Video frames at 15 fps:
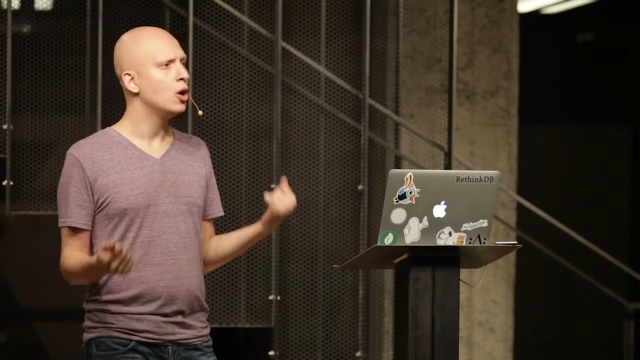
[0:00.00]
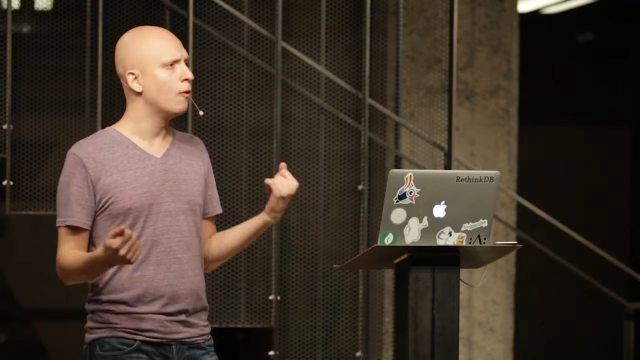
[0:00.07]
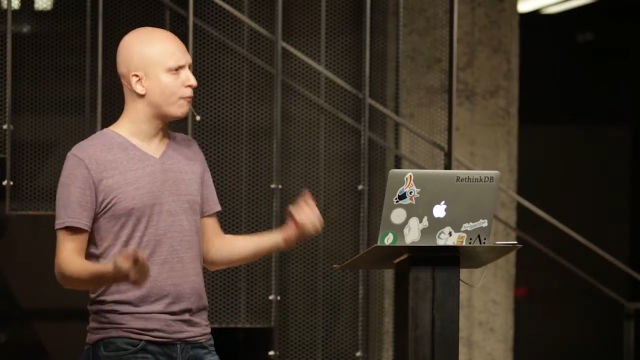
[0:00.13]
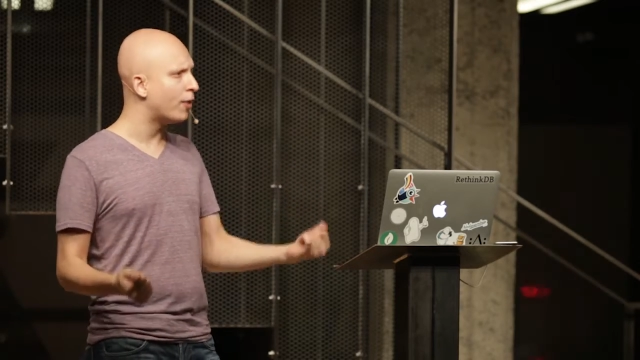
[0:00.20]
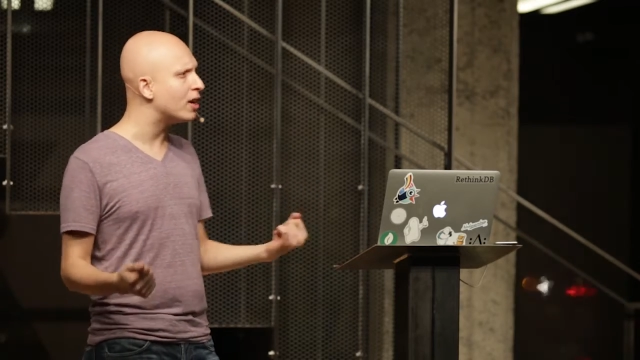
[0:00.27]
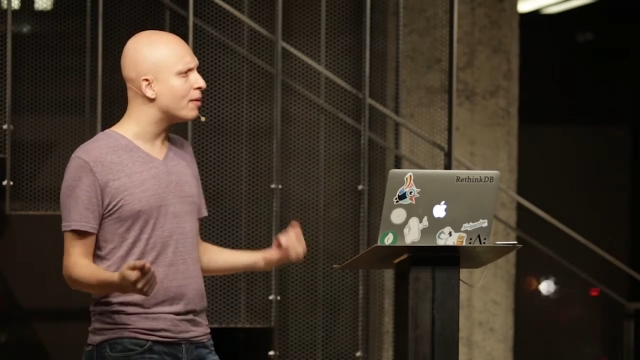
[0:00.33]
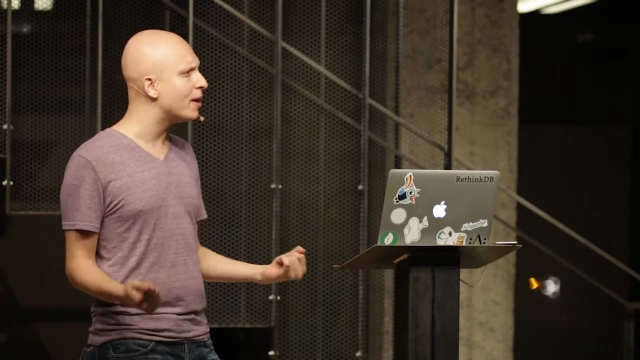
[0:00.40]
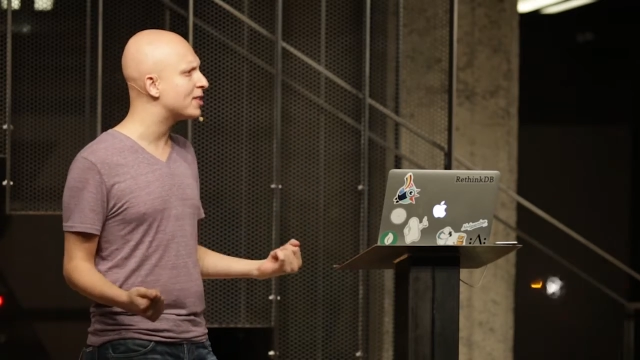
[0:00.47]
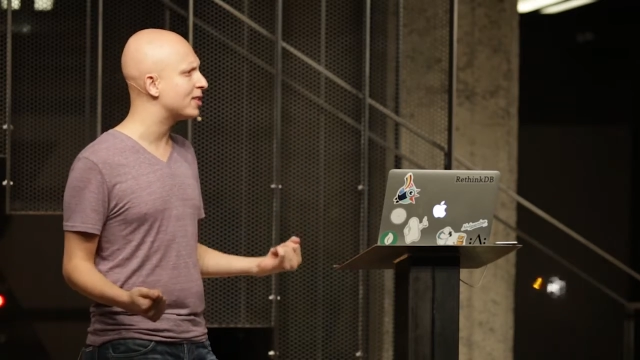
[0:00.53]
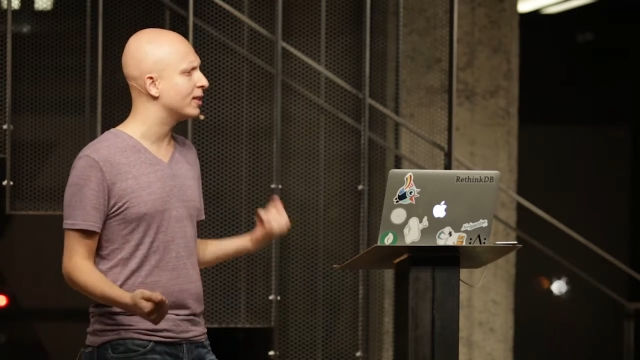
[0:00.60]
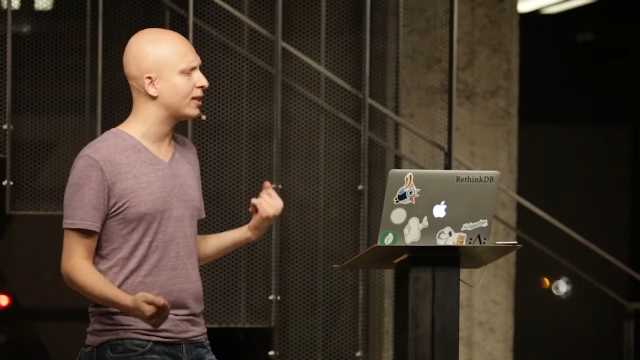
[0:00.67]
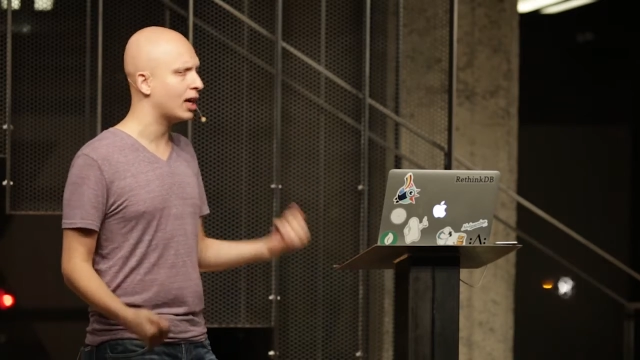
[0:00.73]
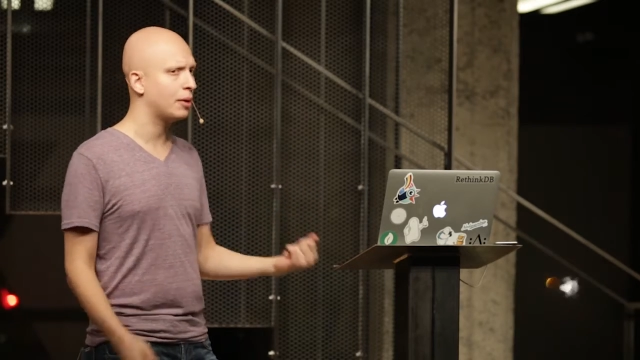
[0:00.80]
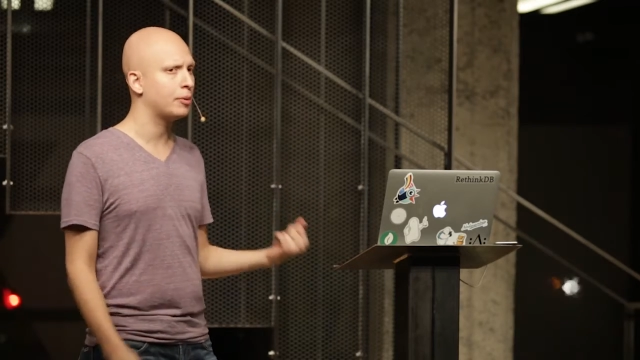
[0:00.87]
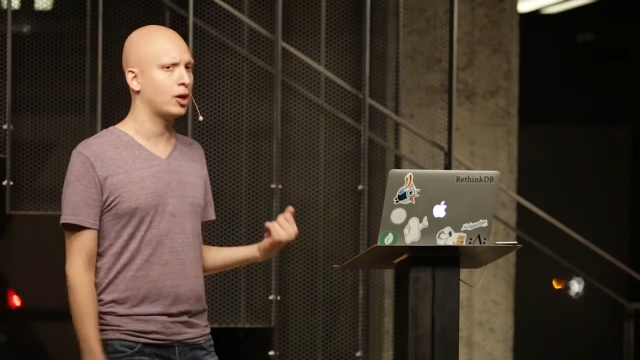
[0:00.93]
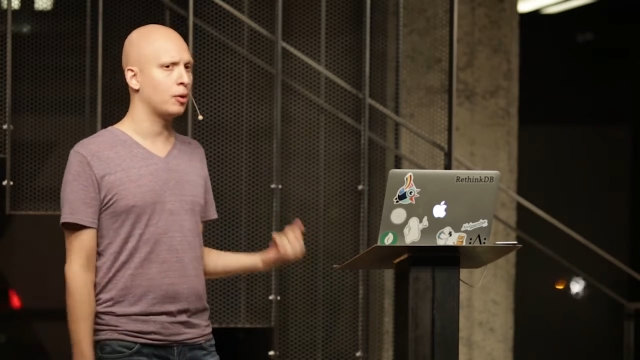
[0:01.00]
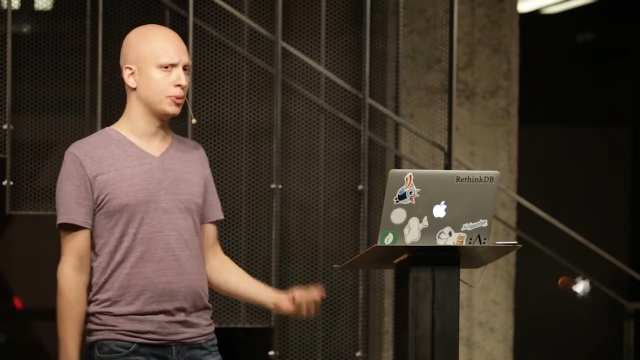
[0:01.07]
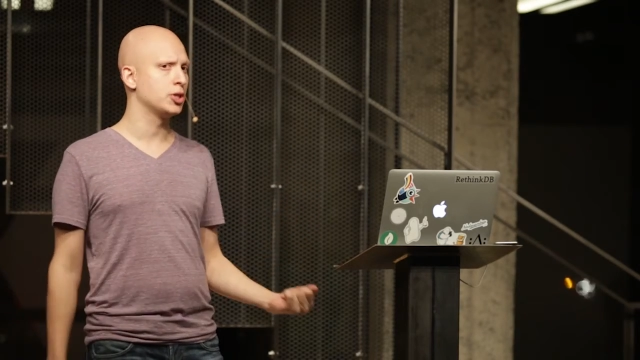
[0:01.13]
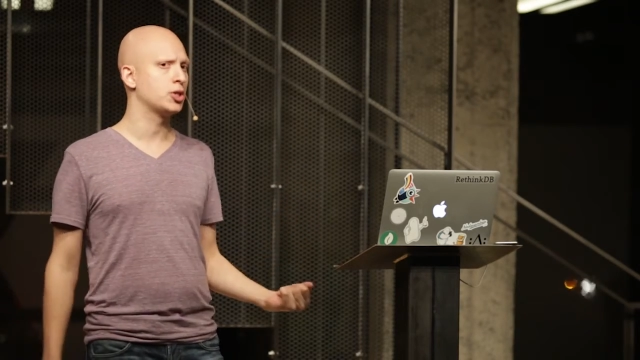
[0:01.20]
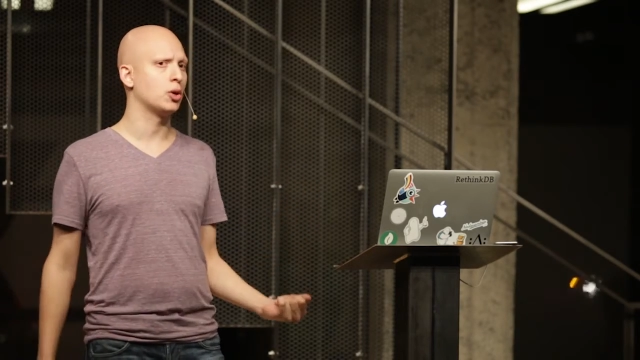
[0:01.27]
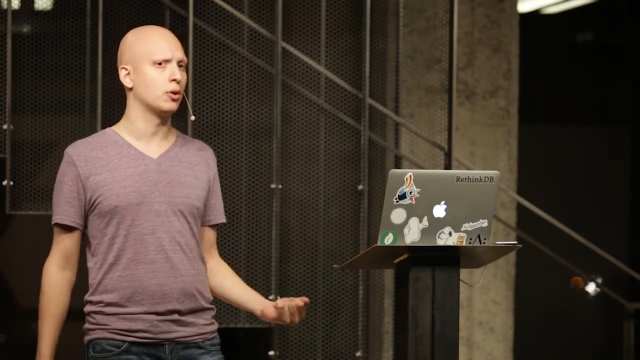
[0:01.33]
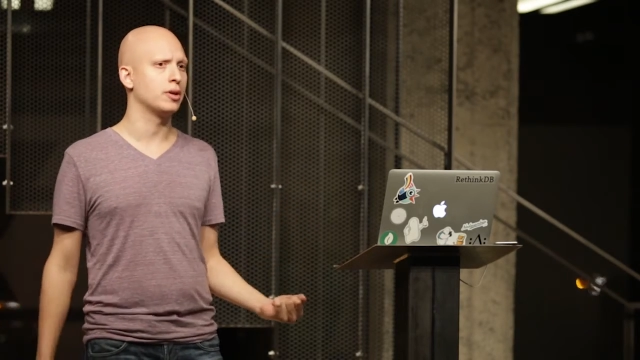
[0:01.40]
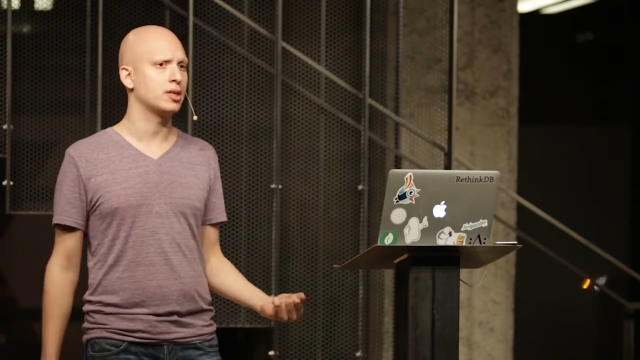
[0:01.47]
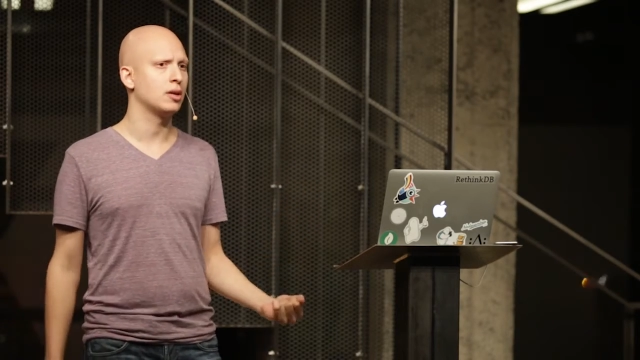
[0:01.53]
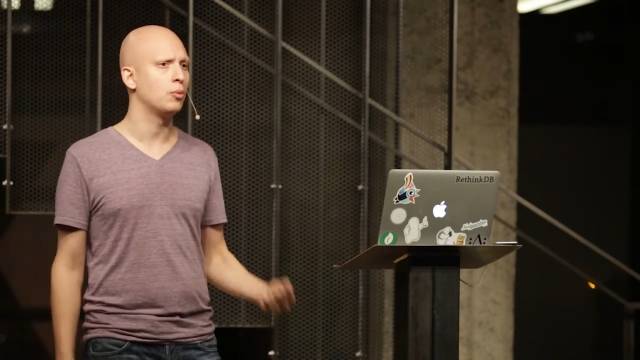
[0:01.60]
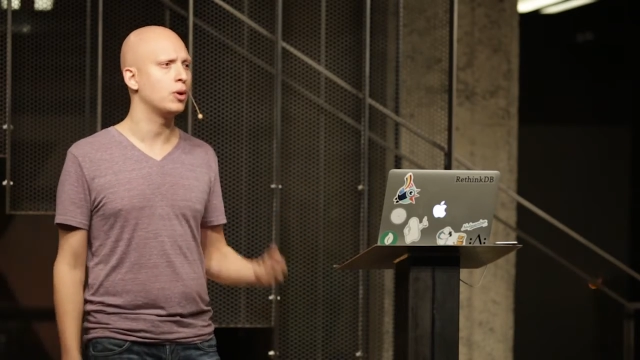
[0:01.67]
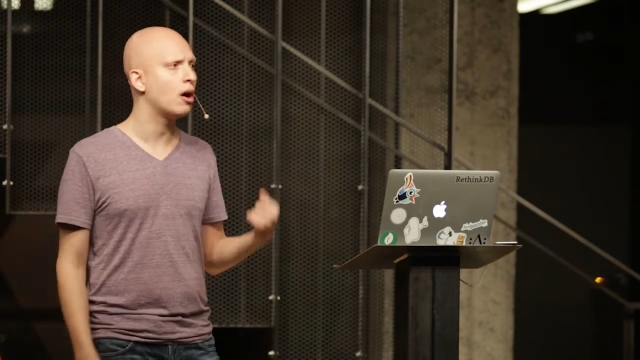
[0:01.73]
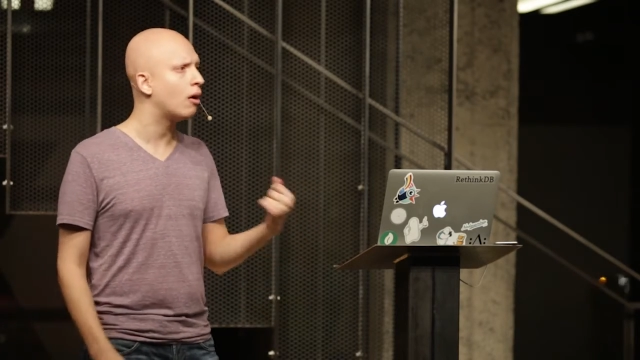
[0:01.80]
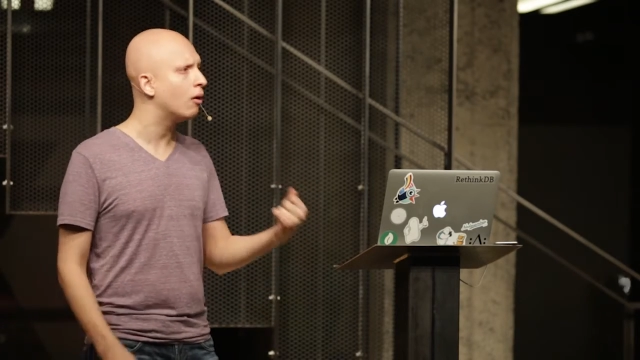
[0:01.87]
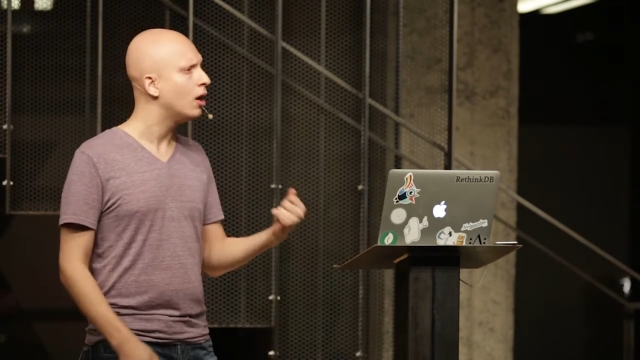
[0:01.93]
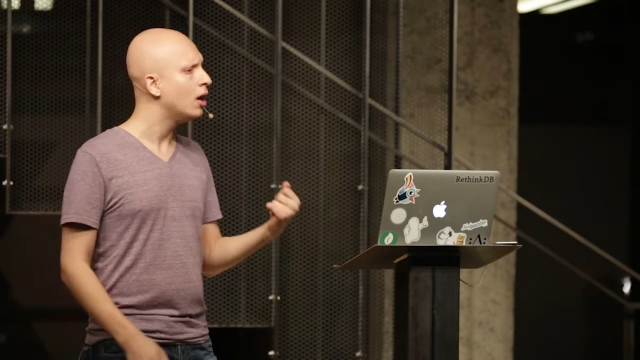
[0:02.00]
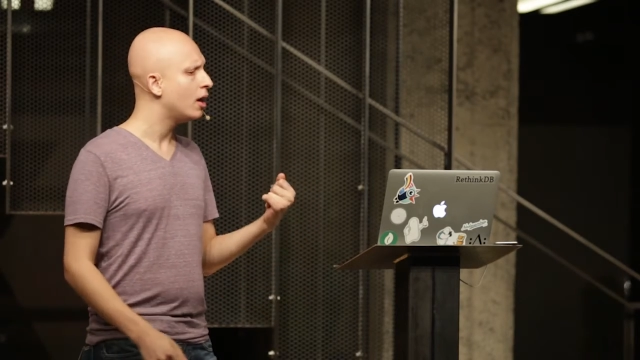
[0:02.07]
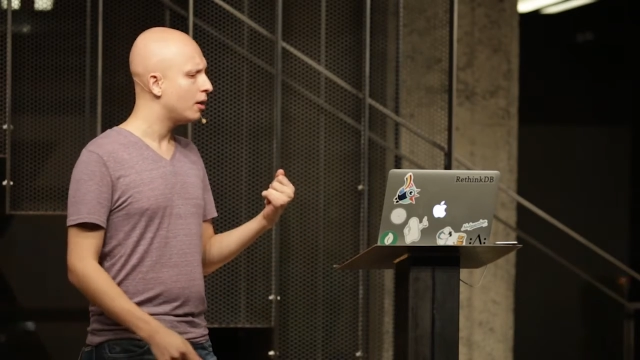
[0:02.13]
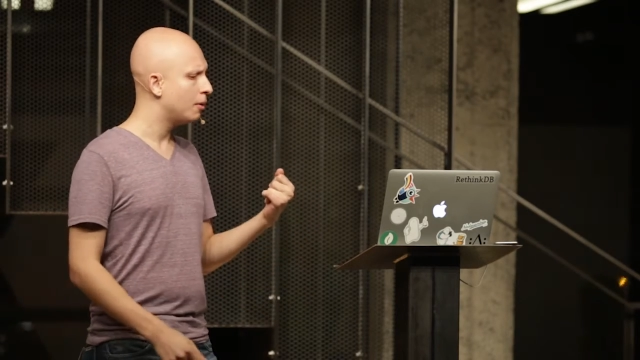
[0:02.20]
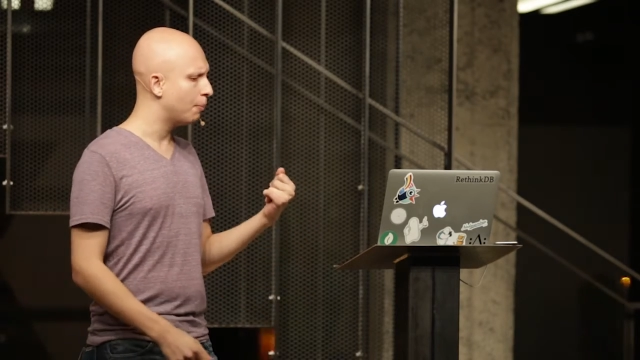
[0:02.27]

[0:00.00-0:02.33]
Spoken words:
who fundamentally care about open source, and we all